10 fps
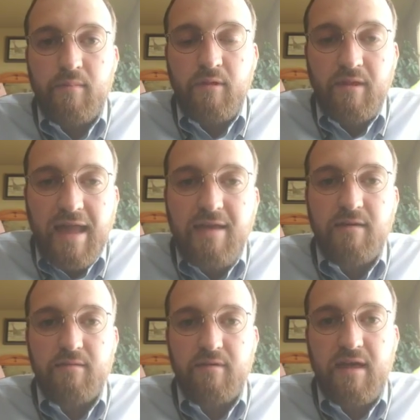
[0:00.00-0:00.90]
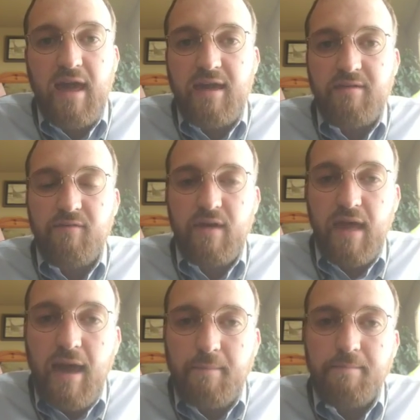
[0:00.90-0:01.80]
Like the
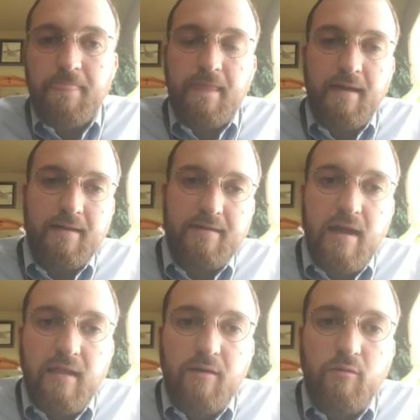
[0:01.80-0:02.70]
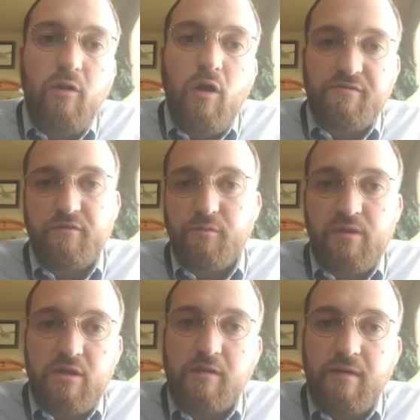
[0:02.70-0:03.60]
KEVM, Yella will also
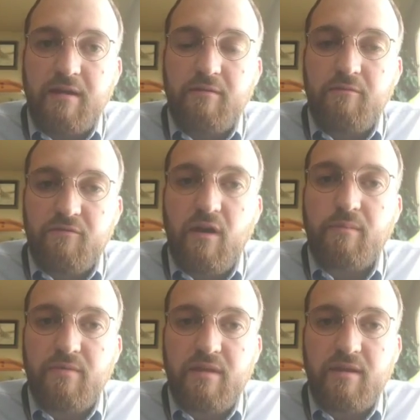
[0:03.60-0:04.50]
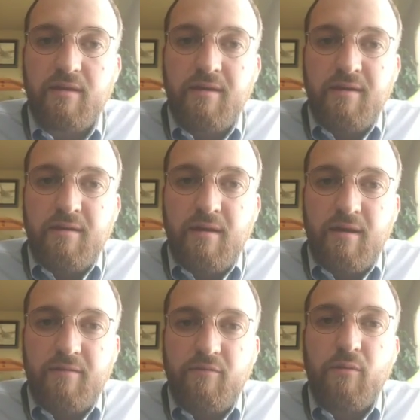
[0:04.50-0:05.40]
be generated from the
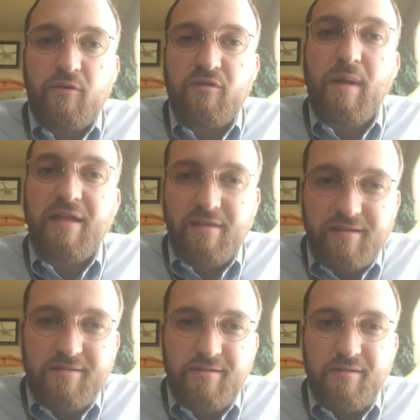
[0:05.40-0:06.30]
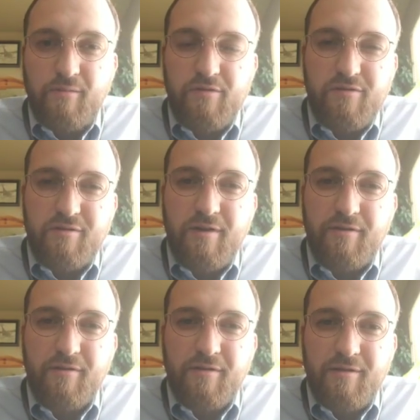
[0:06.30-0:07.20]
formal semantics, which is
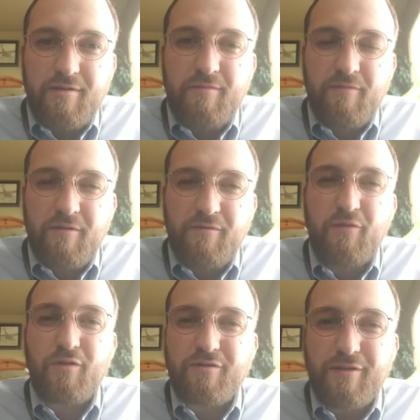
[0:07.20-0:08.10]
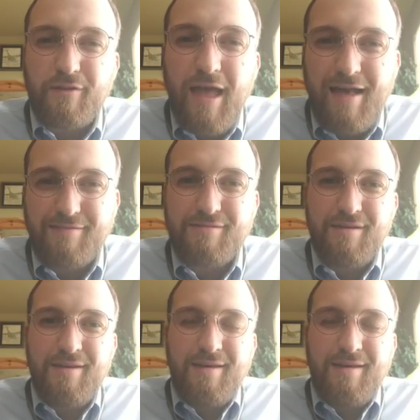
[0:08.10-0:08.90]
another first-in-class.